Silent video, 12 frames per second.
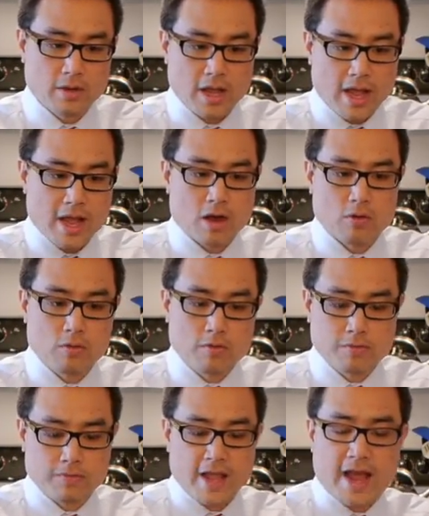how
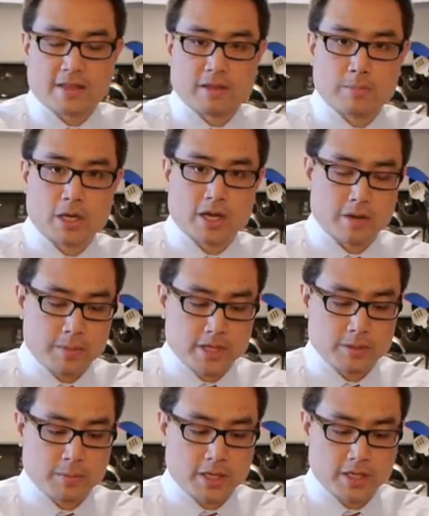flat the bottom
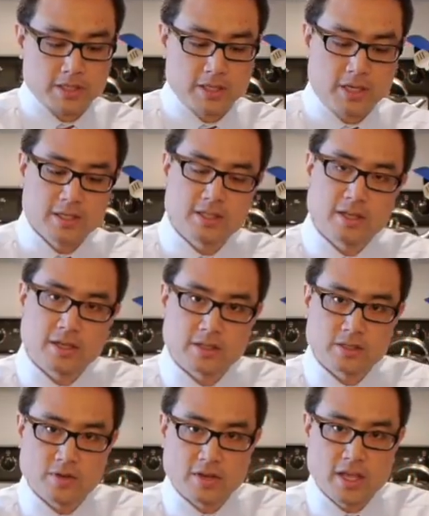is, because it is going to
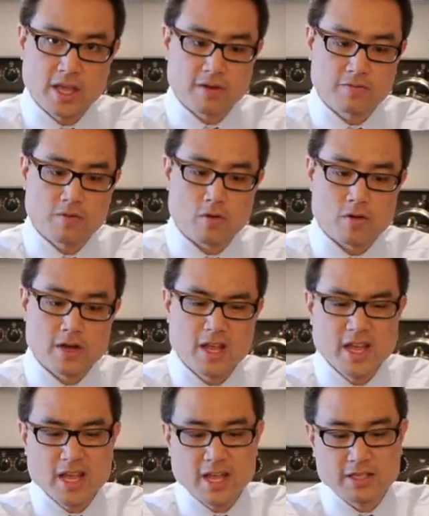sort of cant forward,
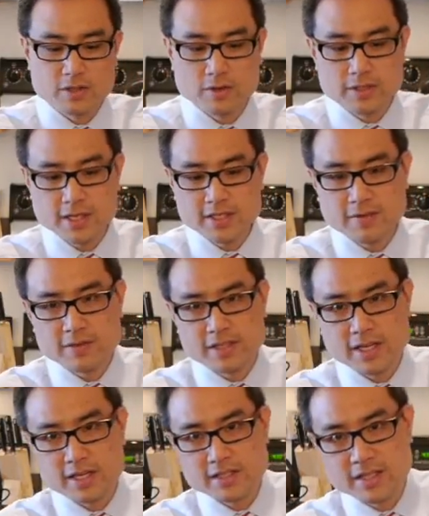and so it does have a
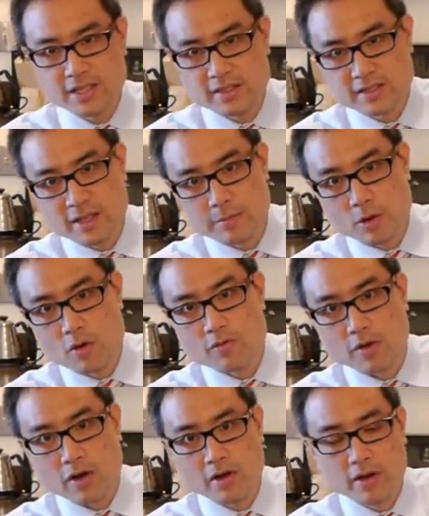tendency to tip
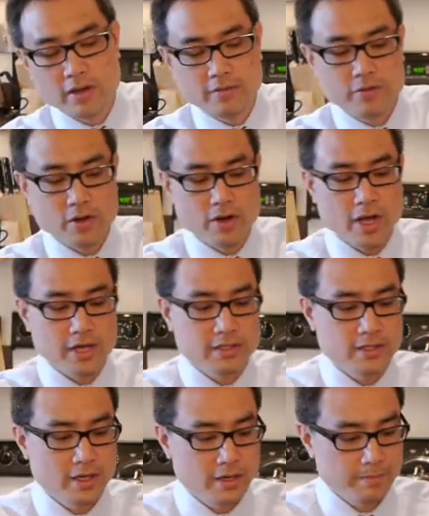over if you're
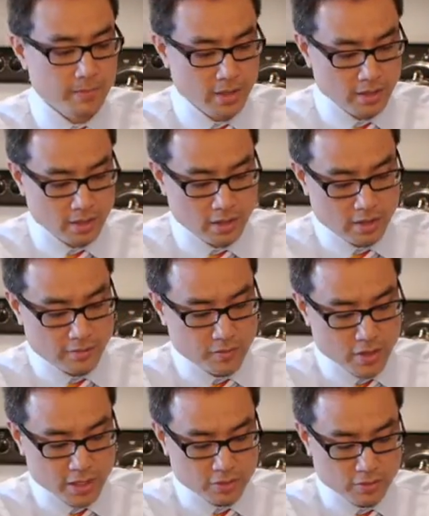not
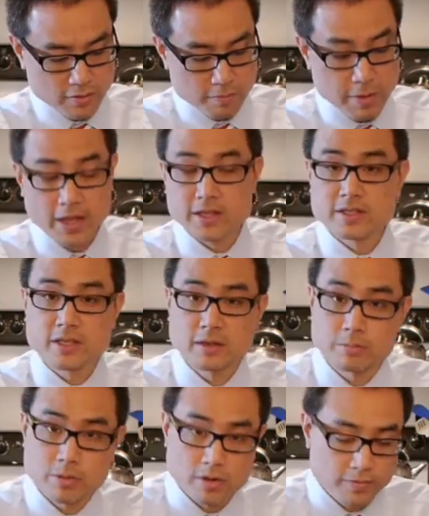sort of balancing
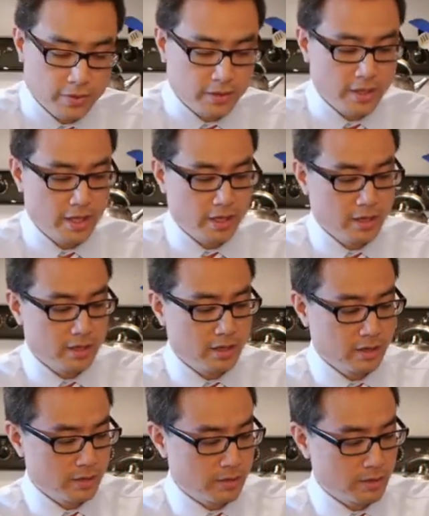it perfectly
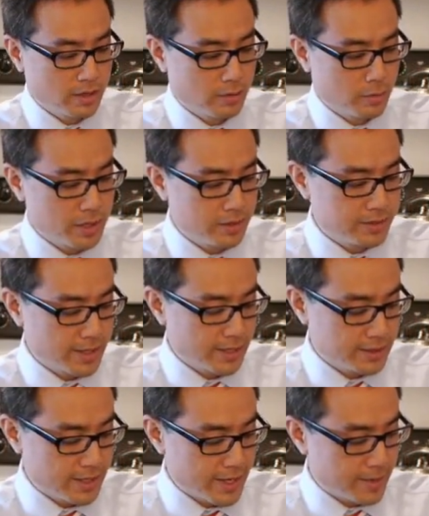when you set
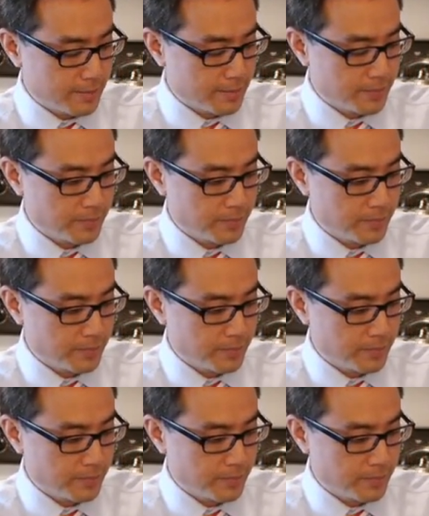it down.